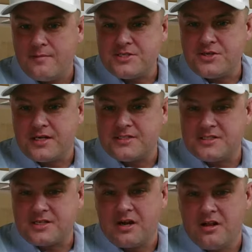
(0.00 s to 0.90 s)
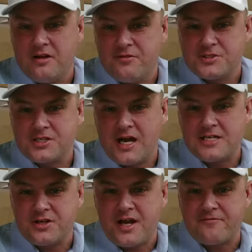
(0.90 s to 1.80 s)
Unite says, gotta love those
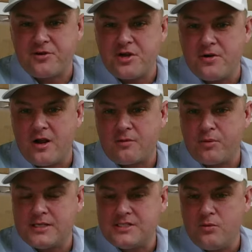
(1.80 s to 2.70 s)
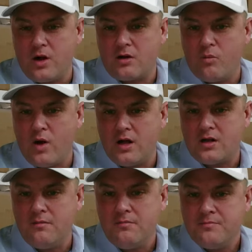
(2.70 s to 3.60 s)
guys. Good afternoon, Eric Bressy. Welcome,
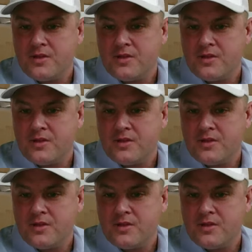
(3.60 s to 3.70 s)
welcome.